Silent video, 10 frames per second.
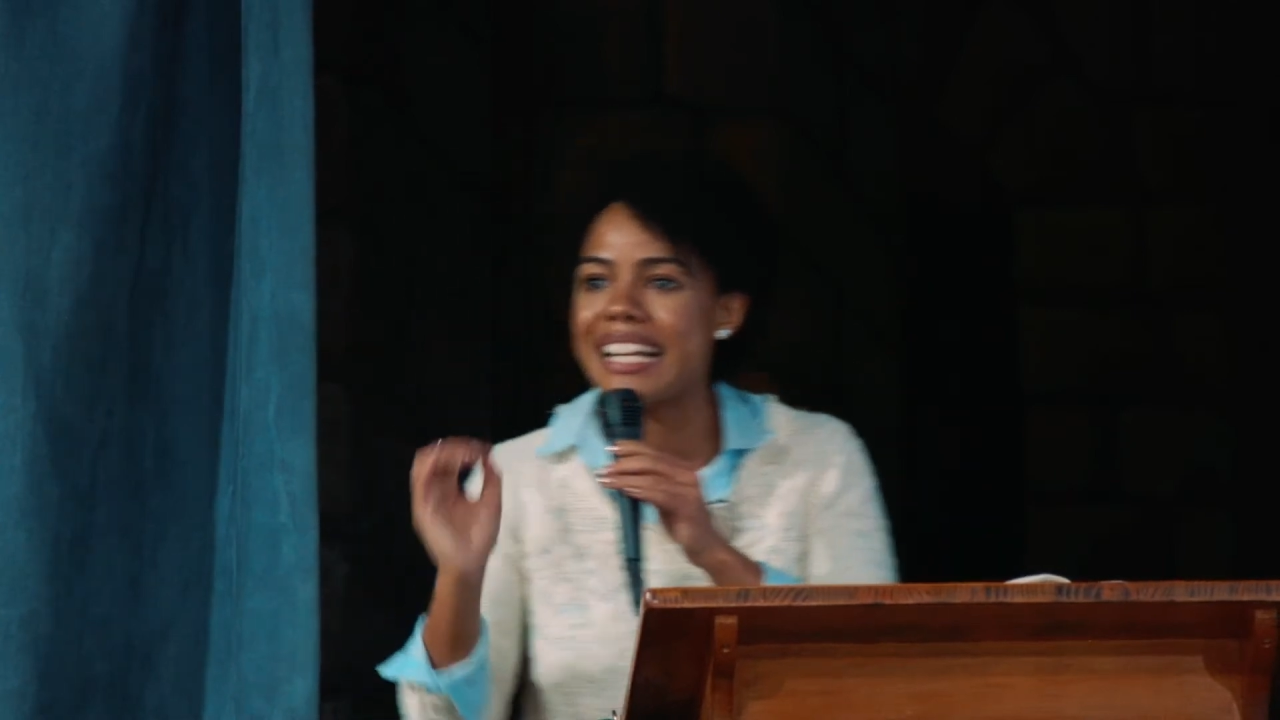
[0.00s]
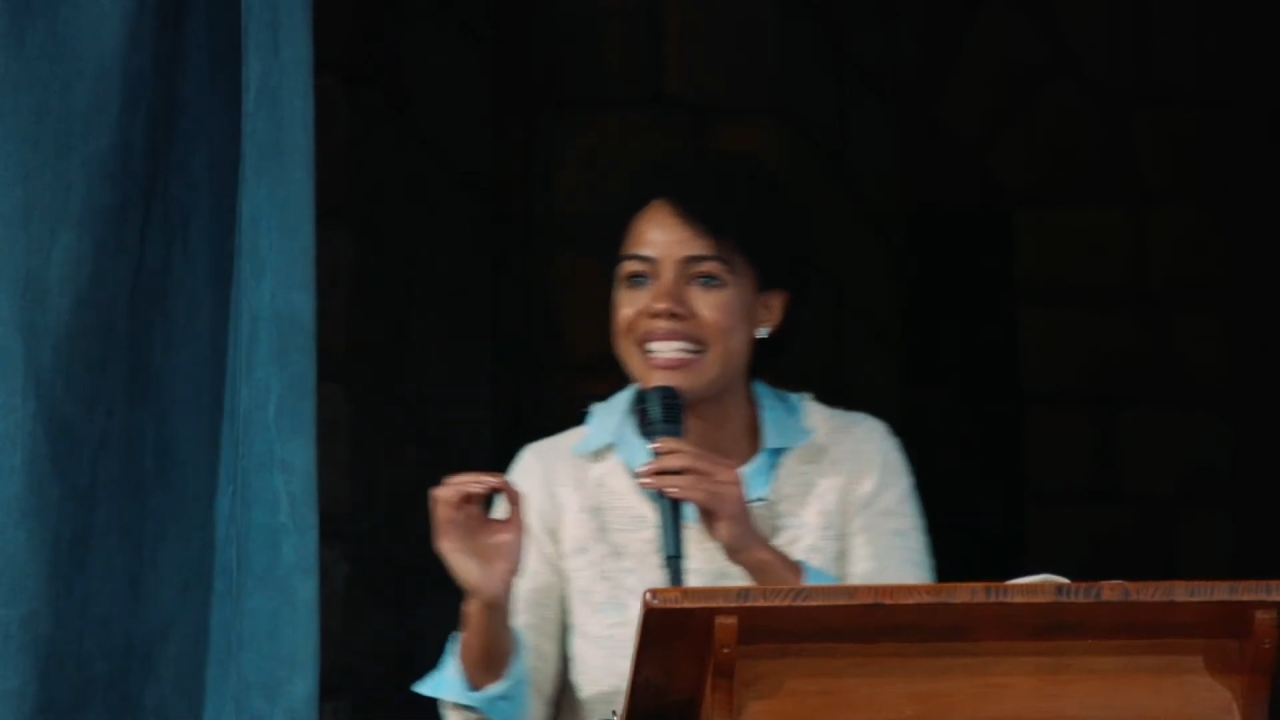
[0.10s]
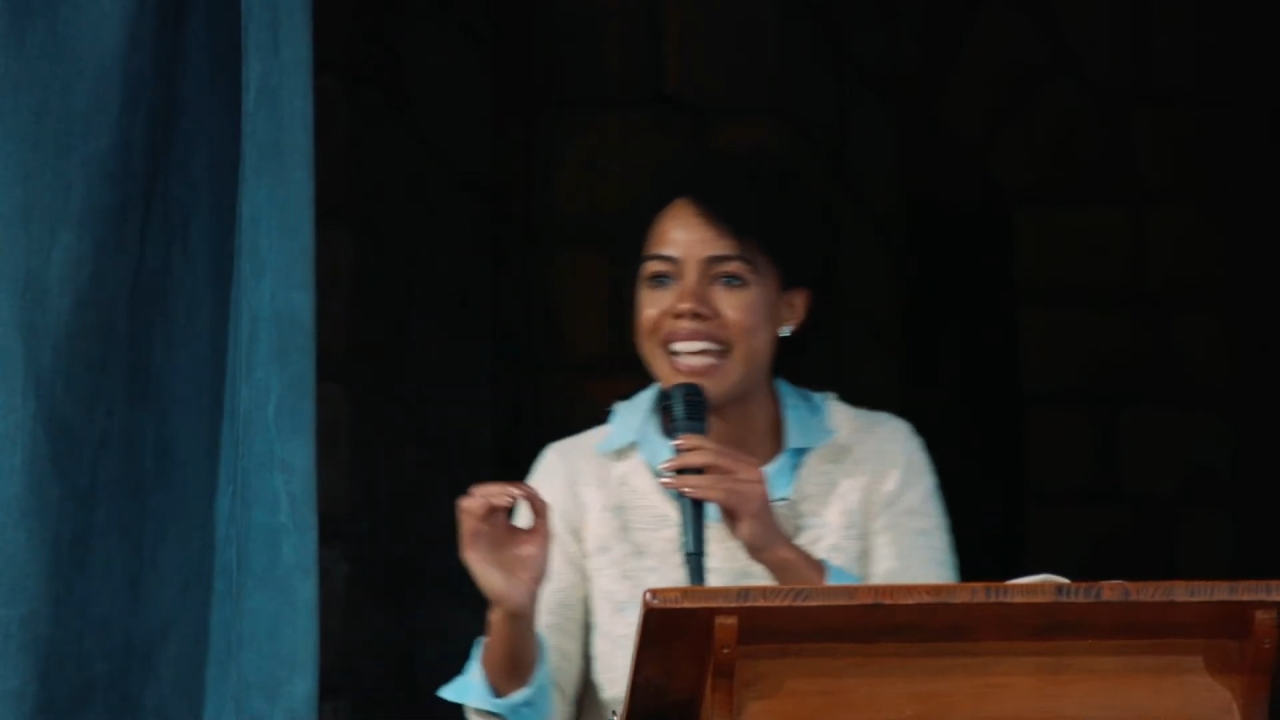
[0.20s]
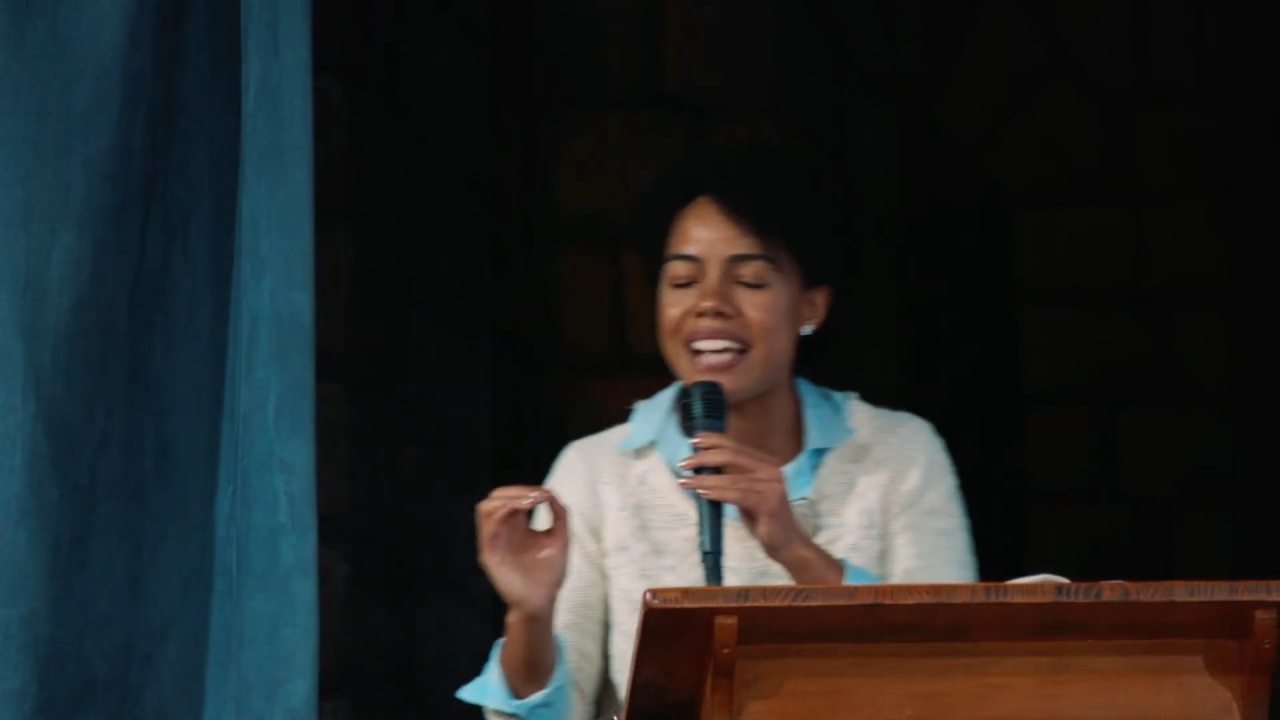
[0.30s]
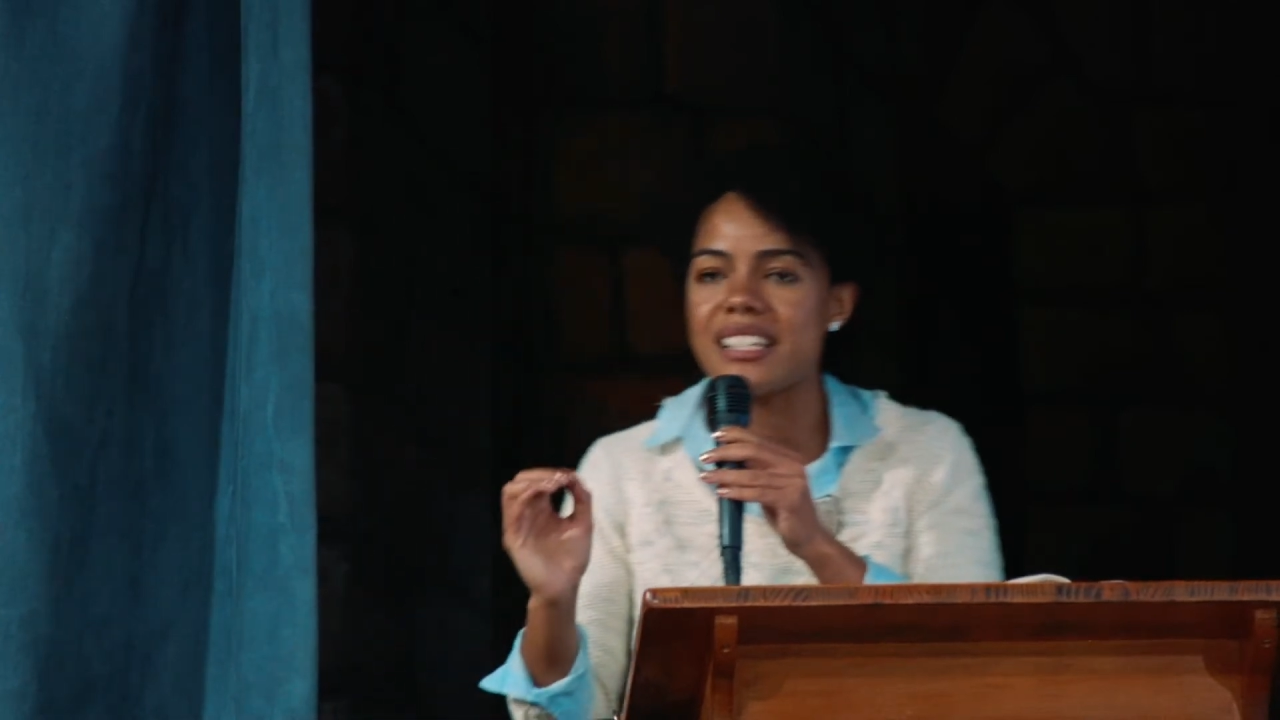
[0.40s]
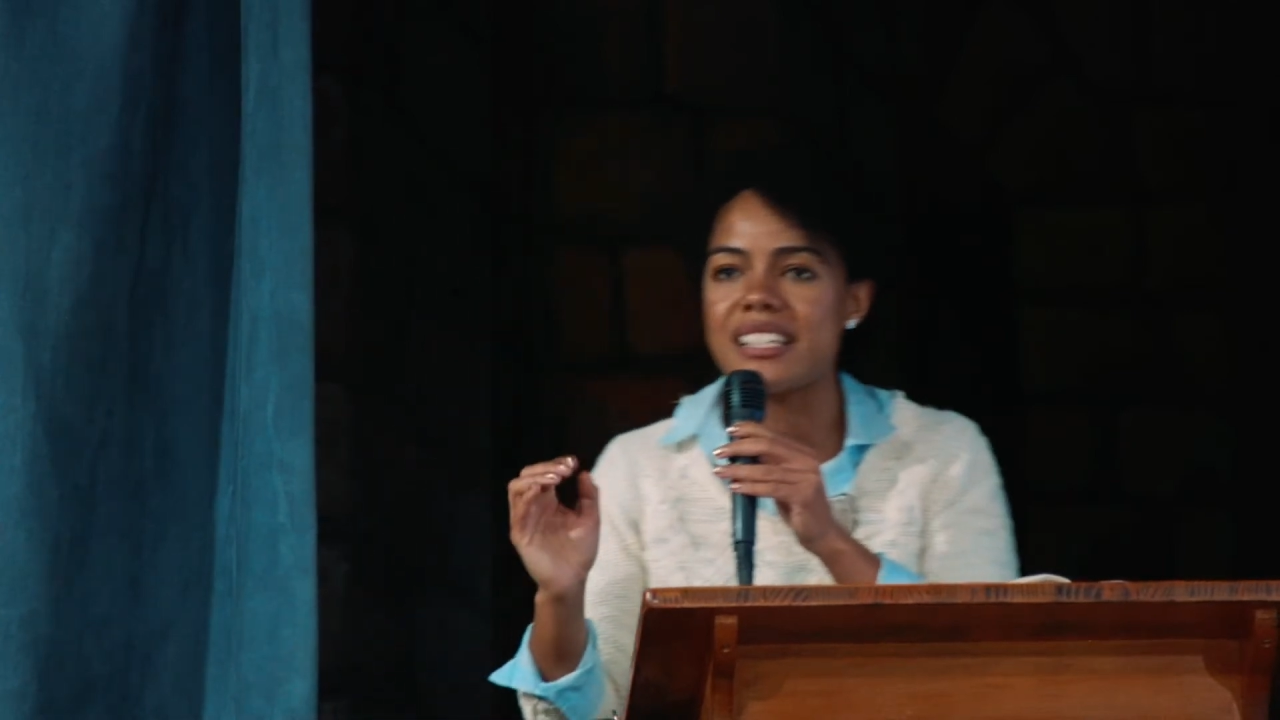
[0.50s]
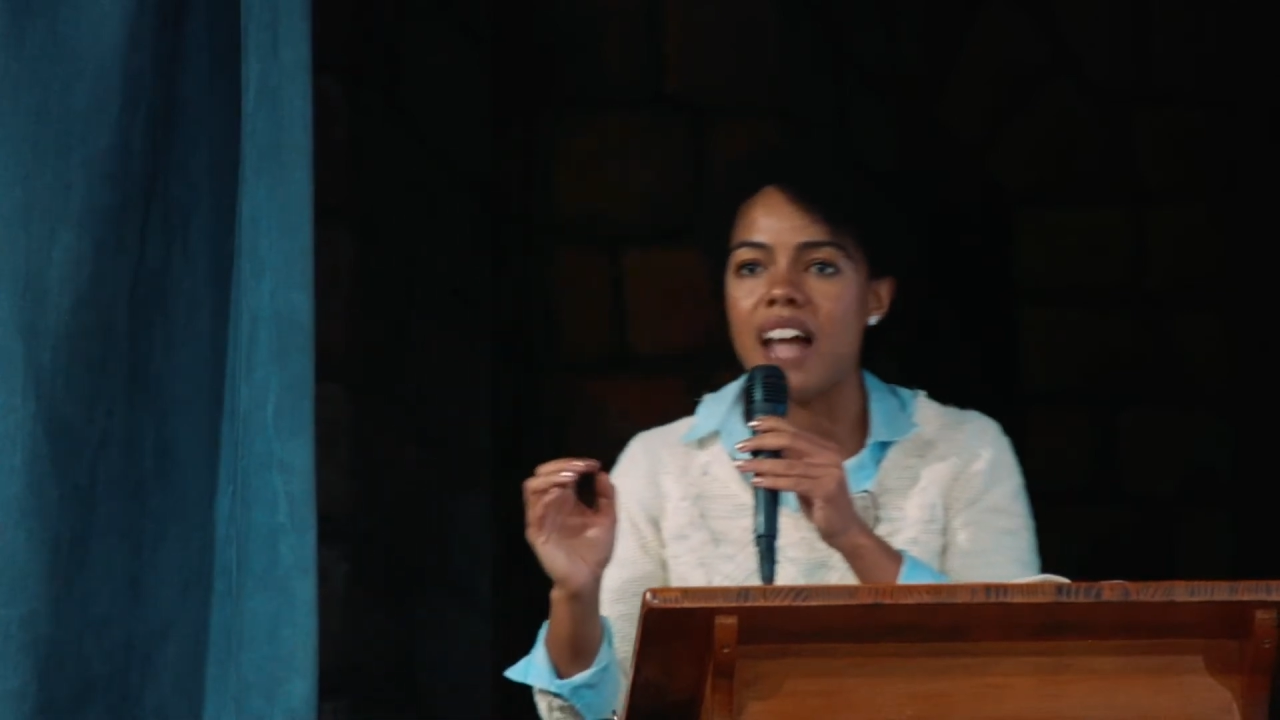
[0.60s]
Ecclesiastes